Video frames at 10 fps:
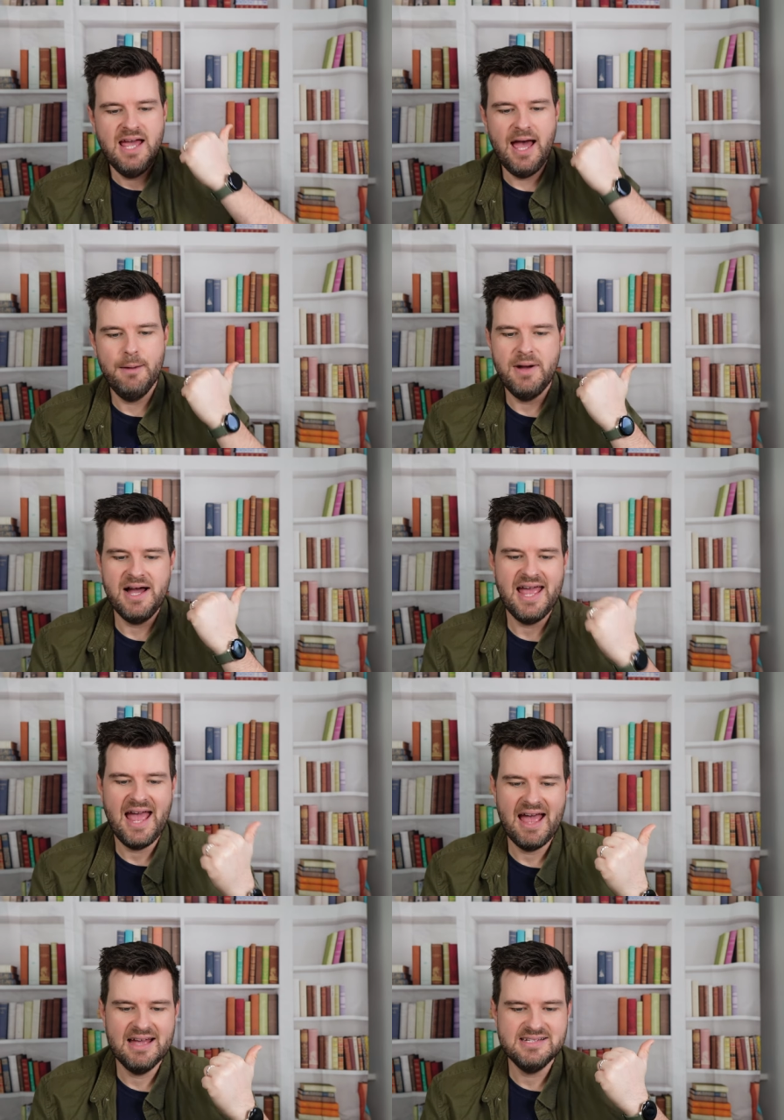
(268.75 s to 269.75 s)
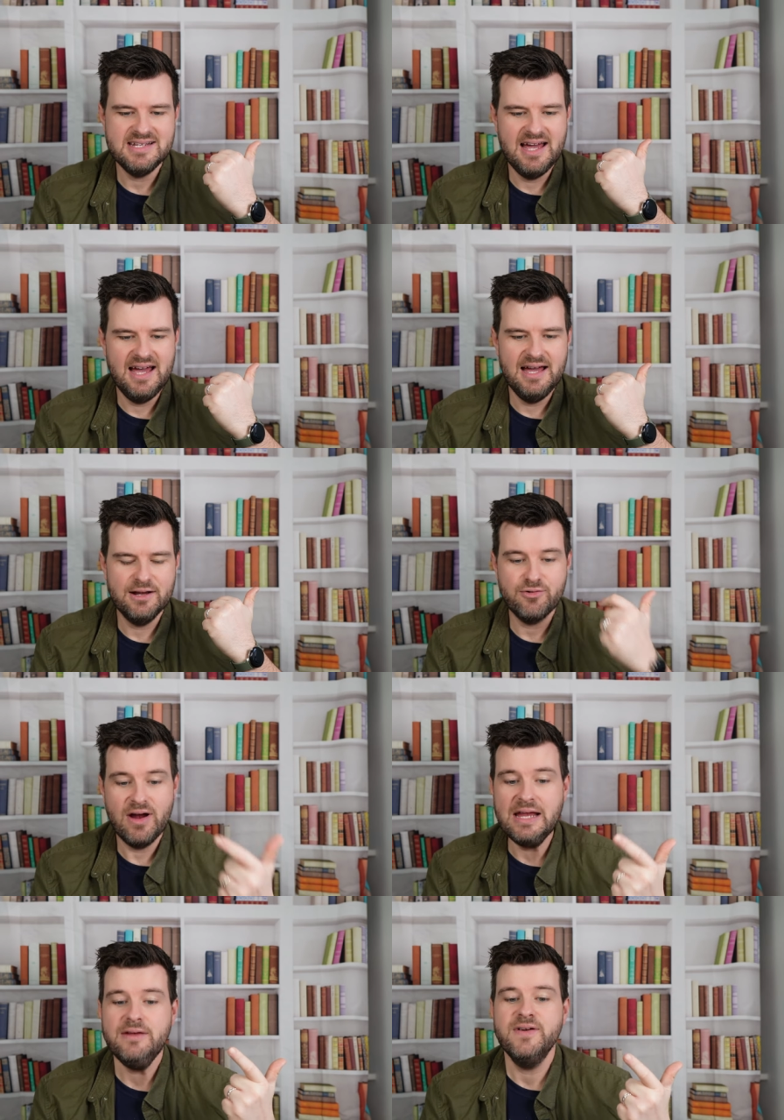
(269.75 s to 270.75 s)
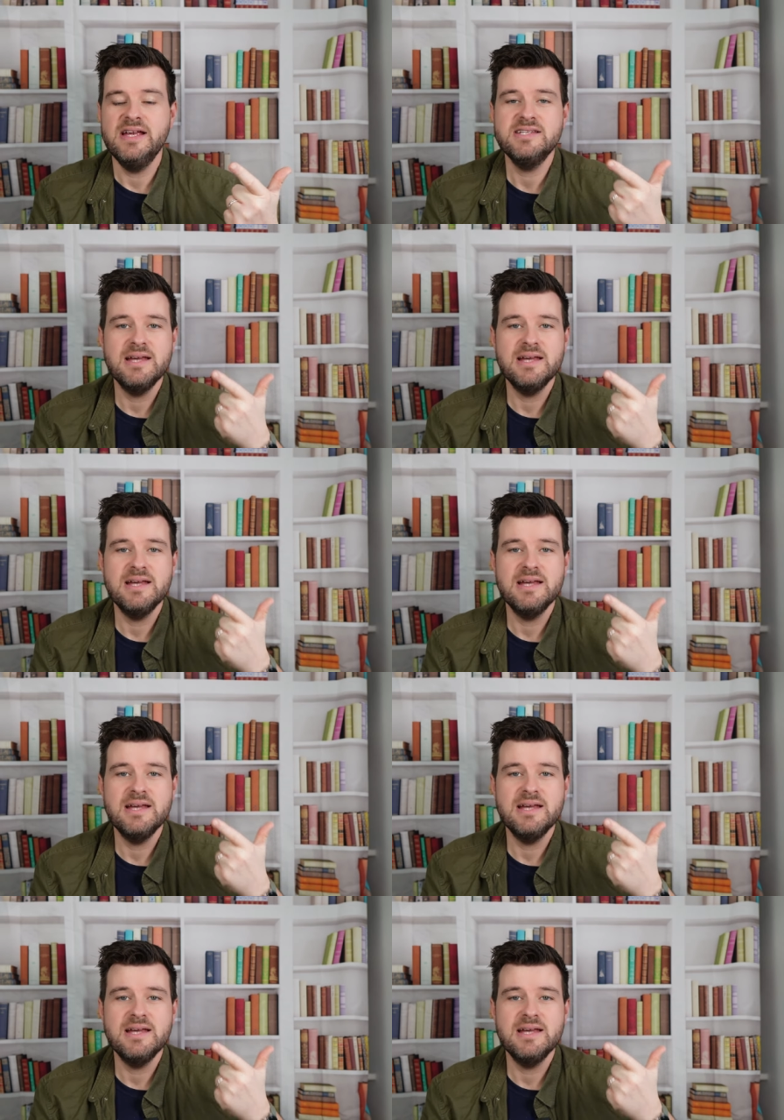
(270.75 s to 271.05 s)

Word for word: I had gravy,